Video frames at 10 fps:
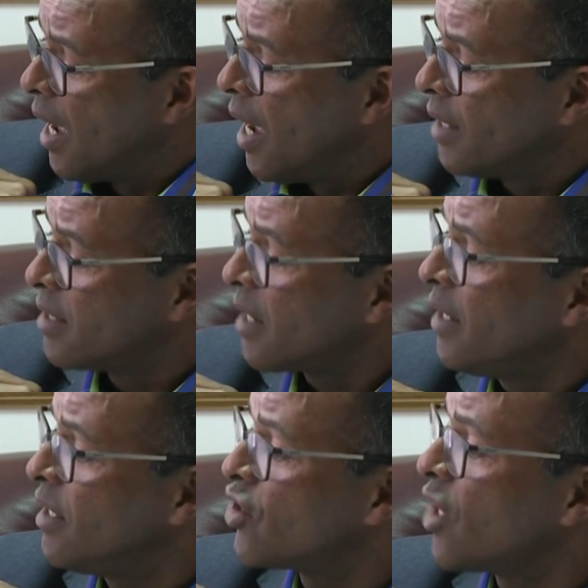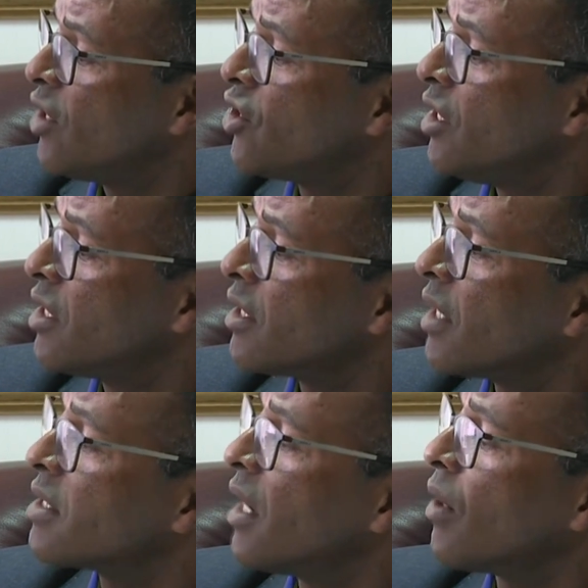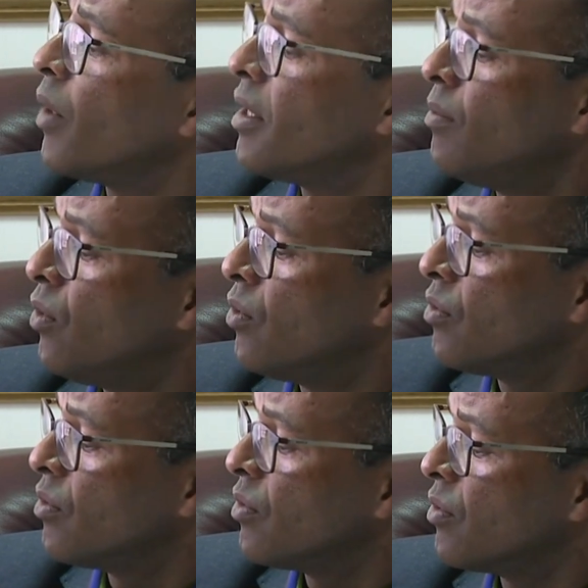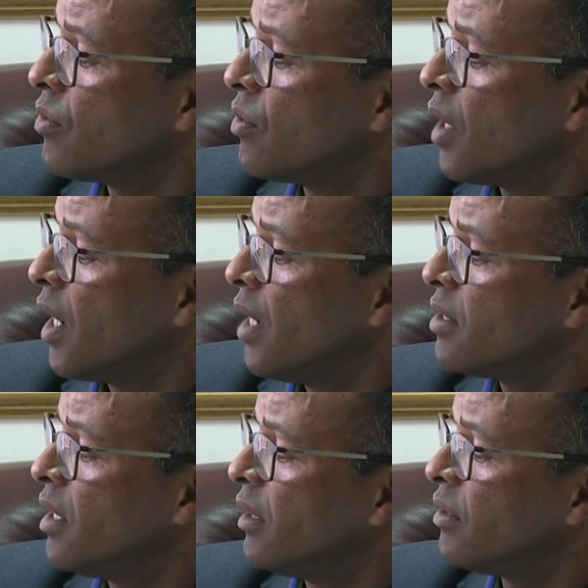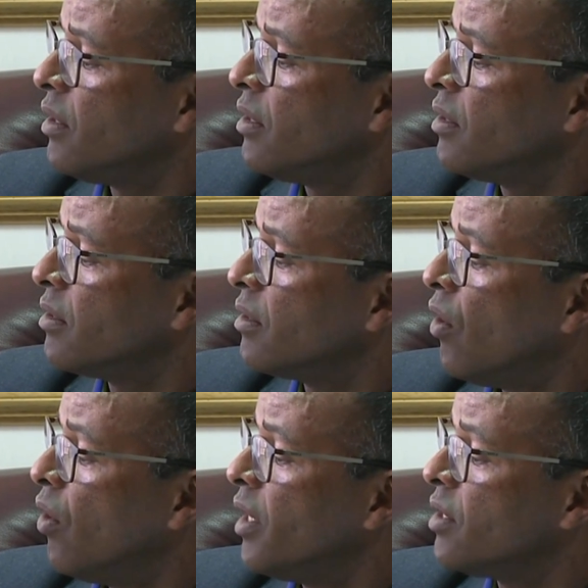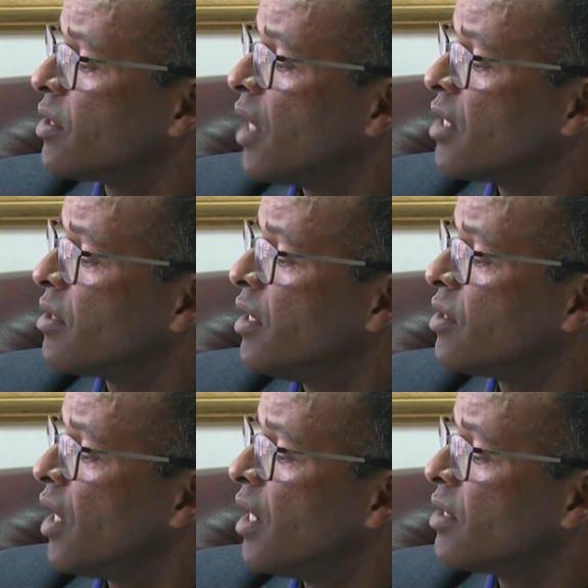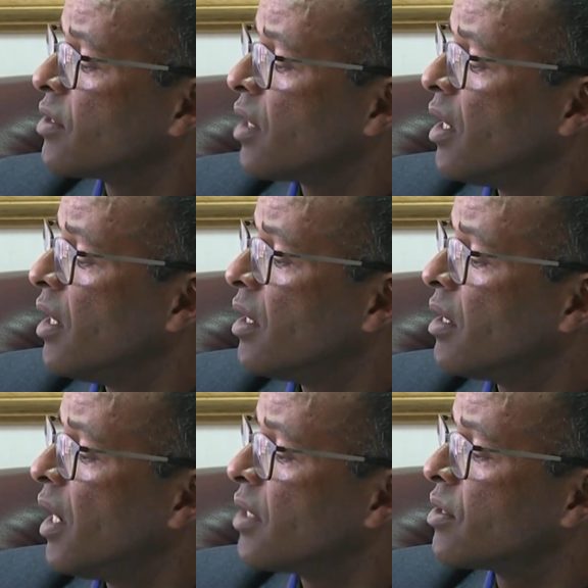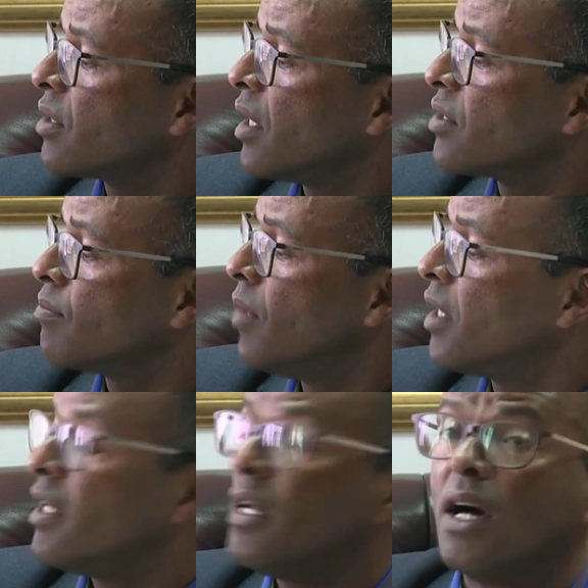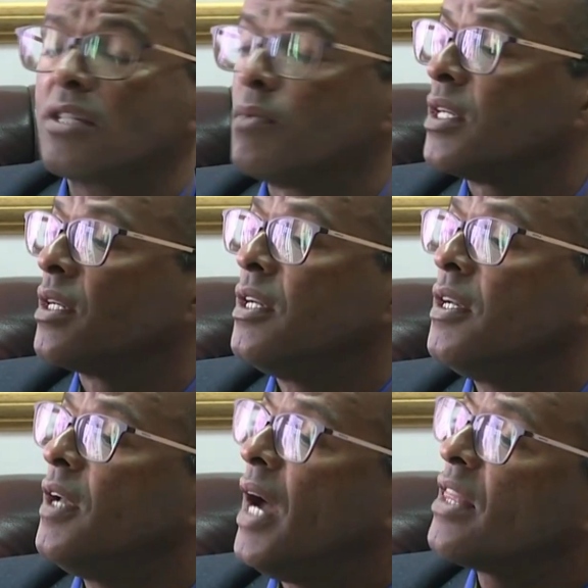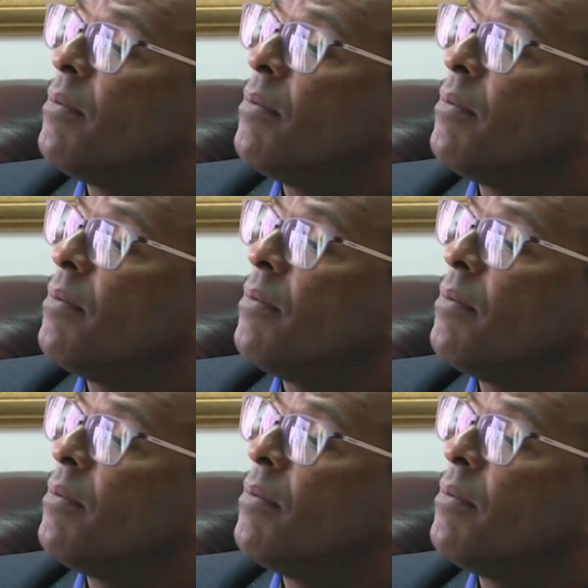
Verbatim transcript: He signed this charge sheet that Sarah Wairimu is guilty or is, has, is, has, uh, has, has murdered her husband. At the